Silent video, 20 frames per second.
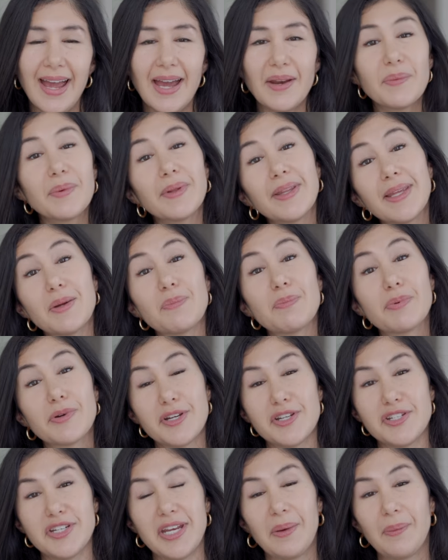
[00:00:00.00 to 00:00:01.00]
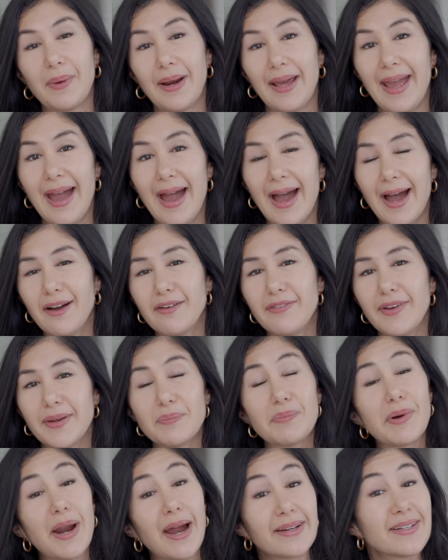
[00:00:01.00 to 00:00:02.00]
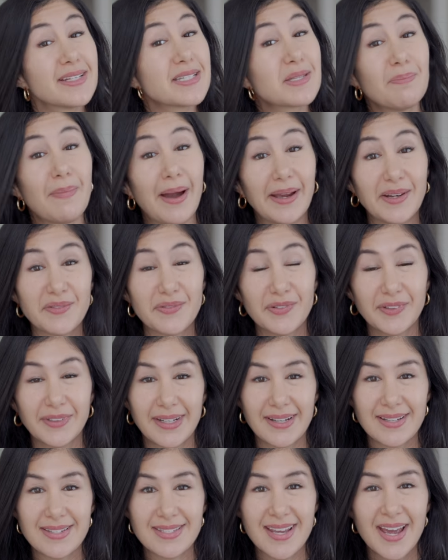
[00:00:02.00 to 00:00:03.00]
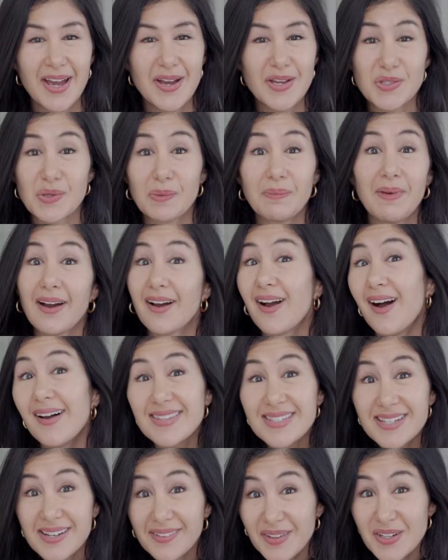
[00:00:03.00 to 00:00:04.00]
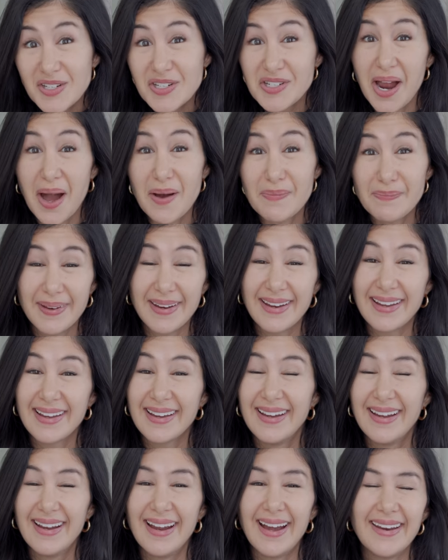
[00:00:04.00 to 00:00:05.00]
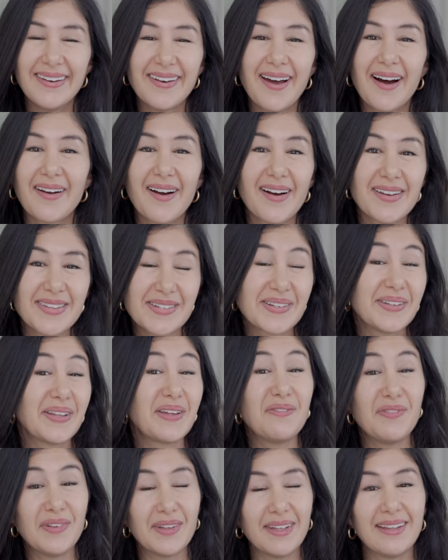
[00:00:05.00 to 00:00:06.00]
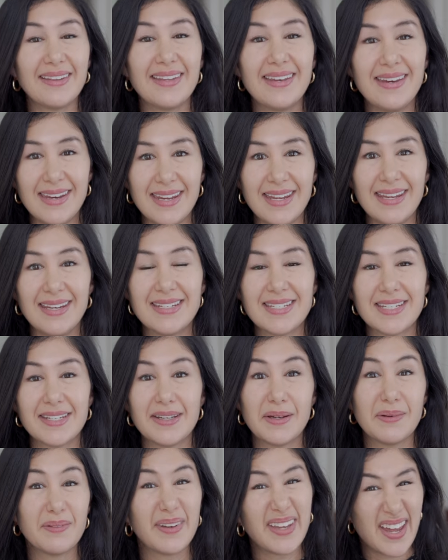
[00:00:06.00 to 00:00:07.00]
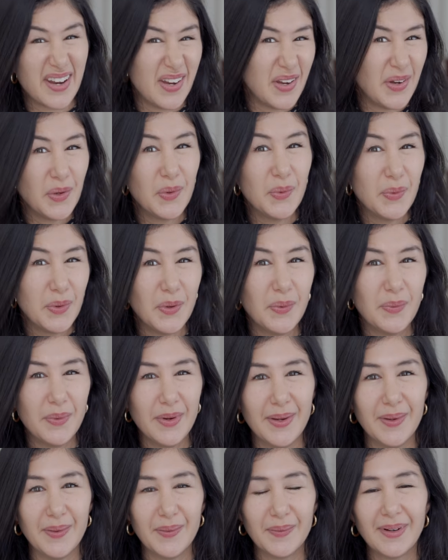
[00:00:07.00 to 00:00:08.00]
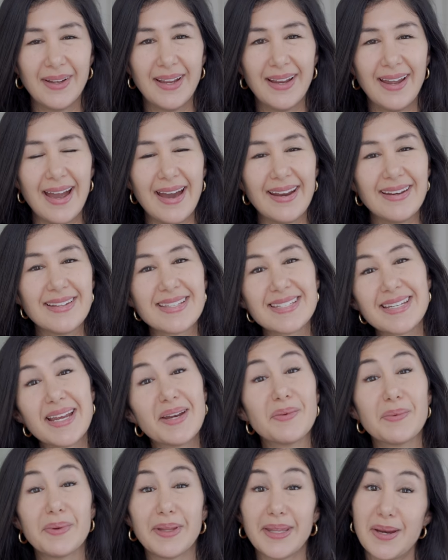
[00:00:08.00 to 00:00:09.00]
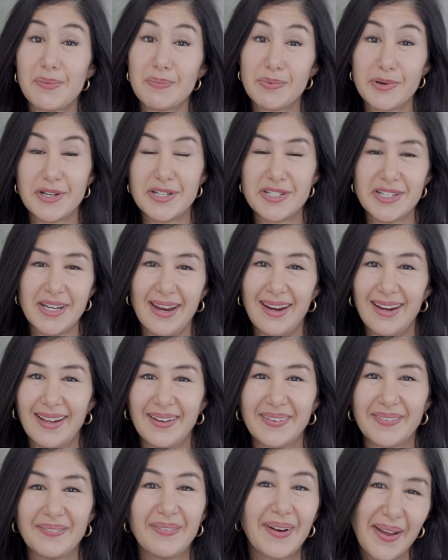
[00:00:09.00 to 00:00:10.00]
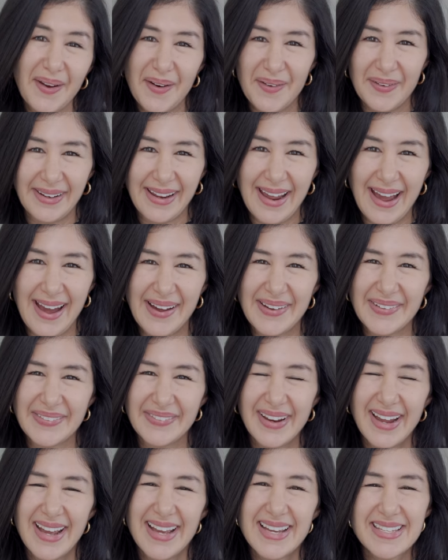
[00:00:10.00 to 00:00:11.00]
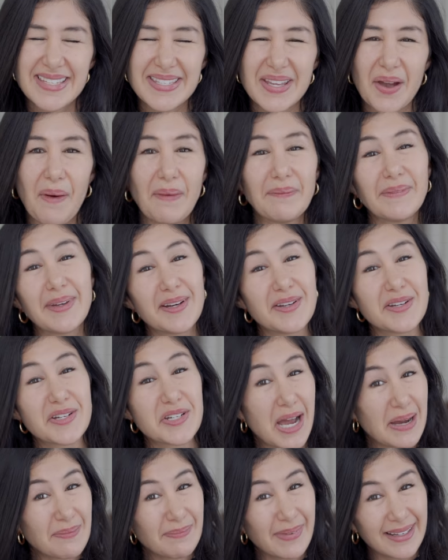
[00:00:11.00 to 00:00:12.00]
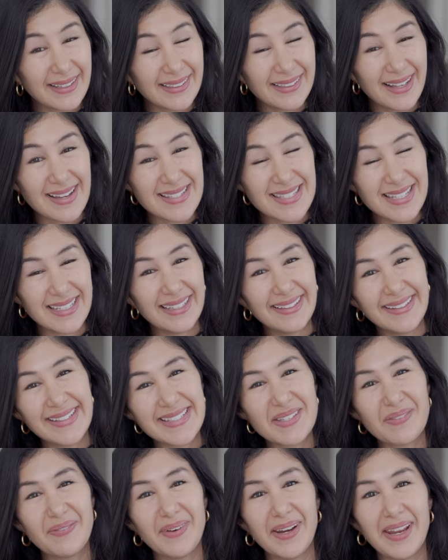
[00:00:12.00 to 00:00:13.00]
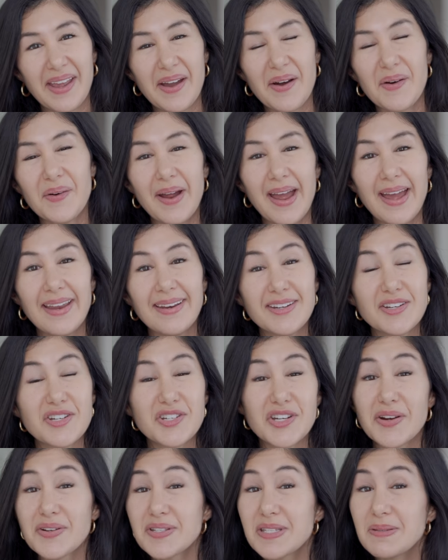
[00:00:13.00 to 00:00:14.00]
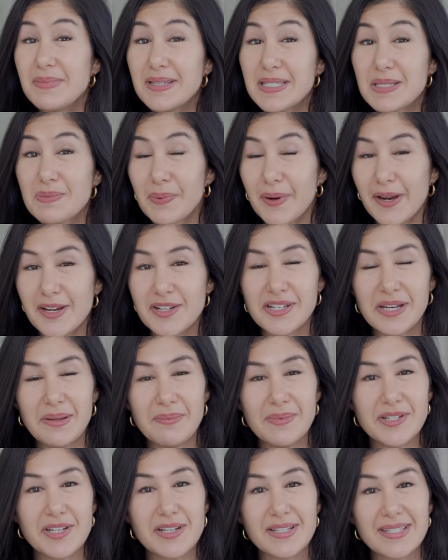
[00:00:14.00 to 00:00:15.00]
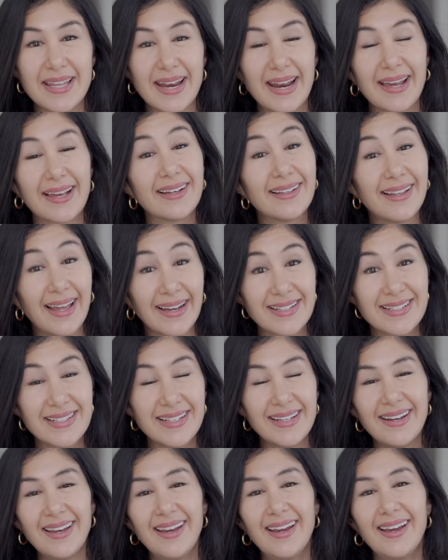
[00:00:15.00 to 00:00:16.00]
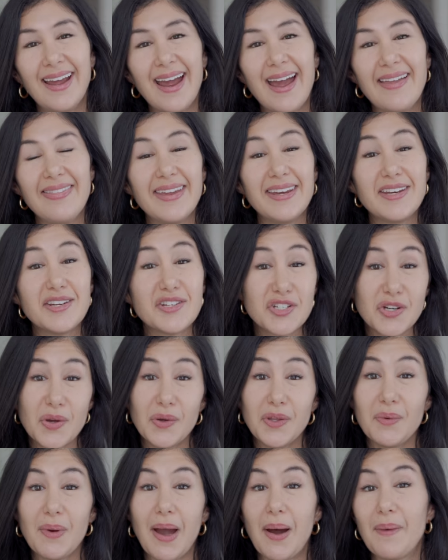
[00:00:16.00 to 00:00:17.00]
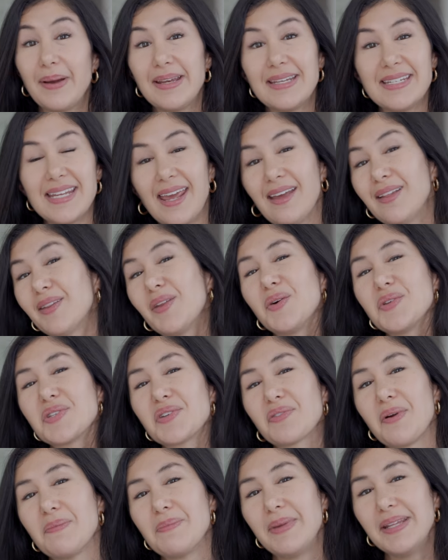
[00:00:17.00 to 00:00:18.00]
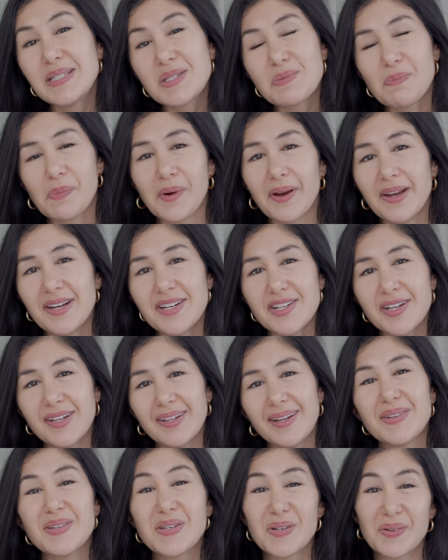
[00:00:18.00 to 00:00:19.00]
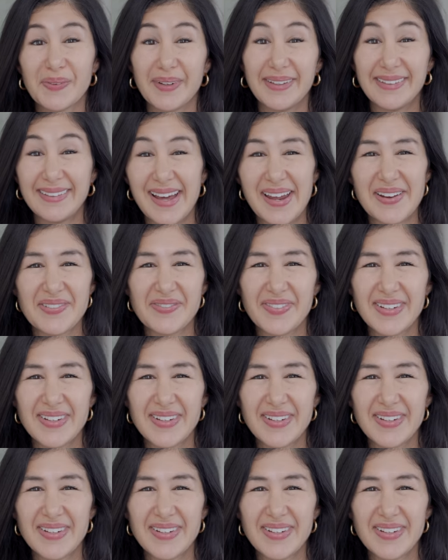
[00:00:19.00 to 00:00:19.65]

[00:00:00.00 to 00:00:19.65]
and really appreciate what I have and practice mindfulness business. So I'm not constantly shopping and not constantly feeling the need to get new, new, new, and instead really appreciating what I already have. So I'm gonna shop my closet in this video and share some inspiration images that I collected, and then show you how I take those from inspiration to real life.